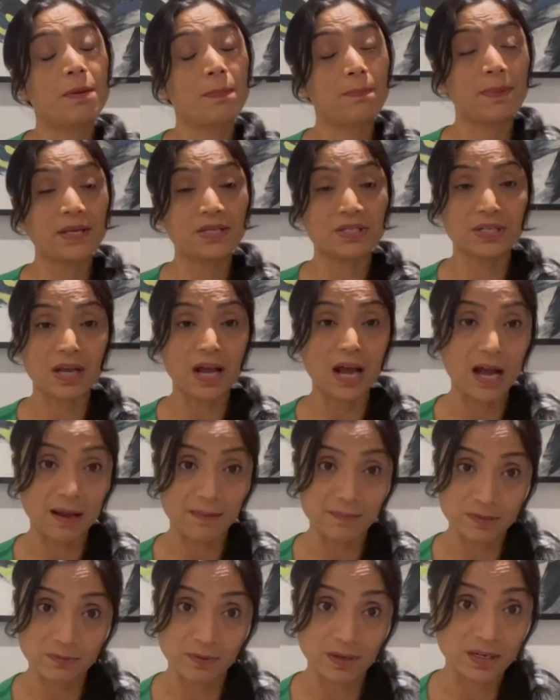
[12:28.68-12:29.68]
but patient
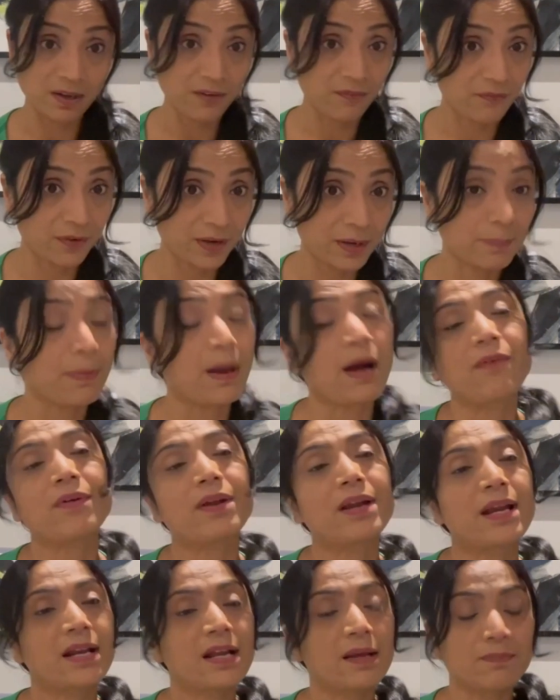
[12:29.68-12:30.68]
arms were different
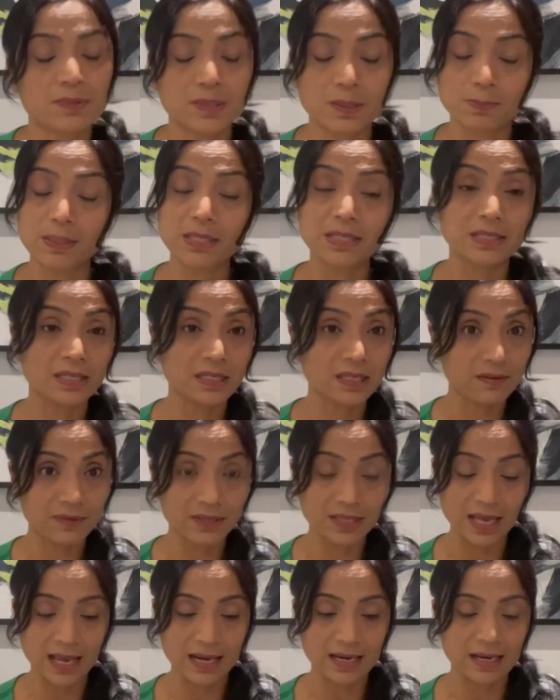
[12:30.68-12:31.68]
power, and I've split it
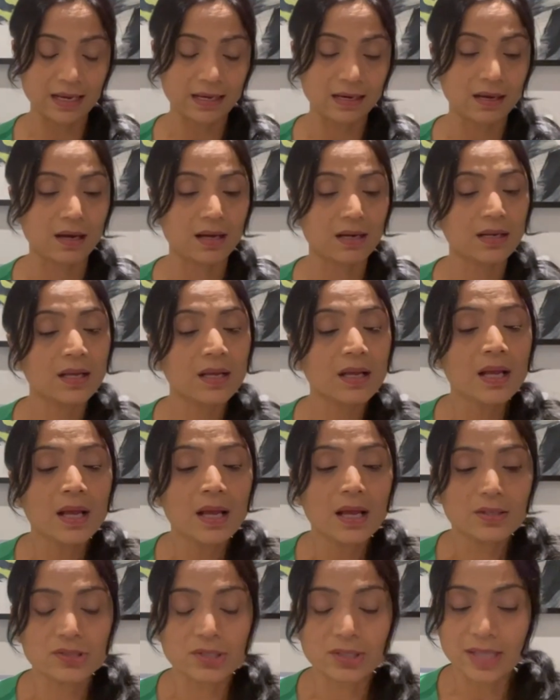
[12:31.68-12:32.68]
with L and R.
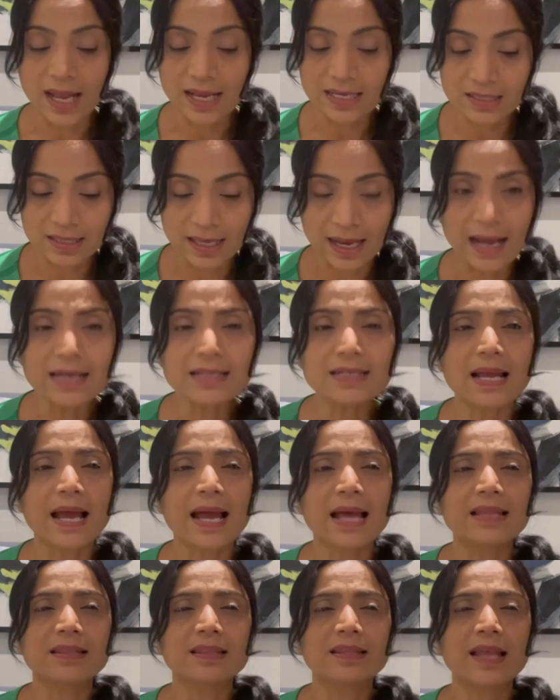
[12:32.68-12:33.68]
So that's that.
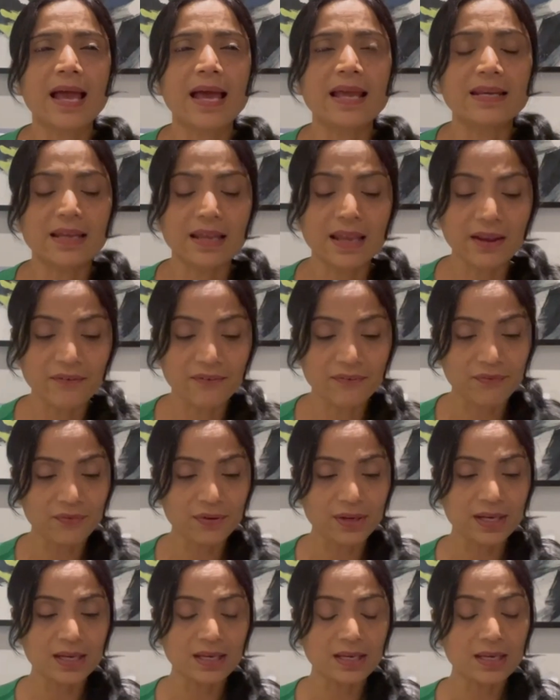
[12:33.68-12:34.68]
And then if
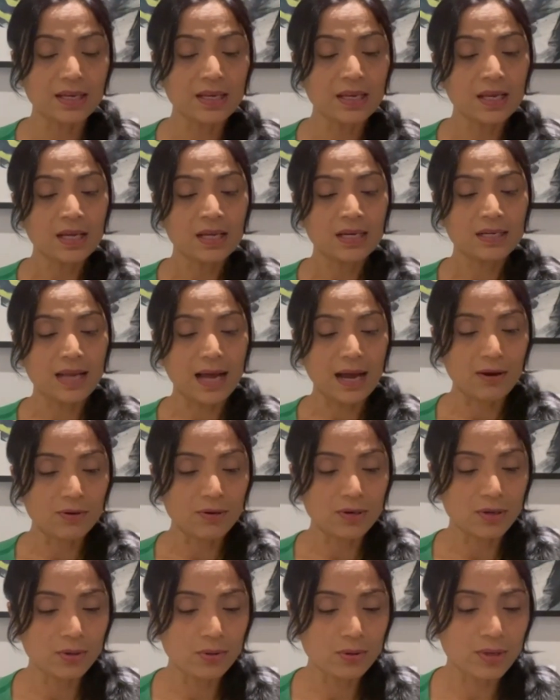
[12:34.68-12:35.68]
we
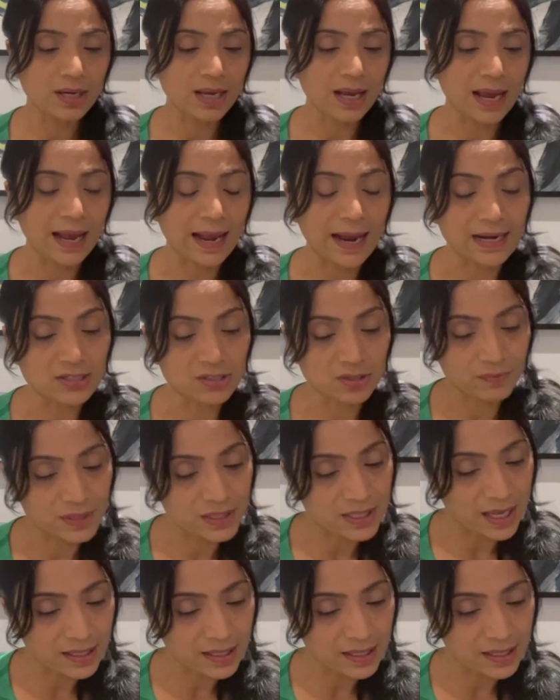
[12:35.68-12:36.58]
now look at, so we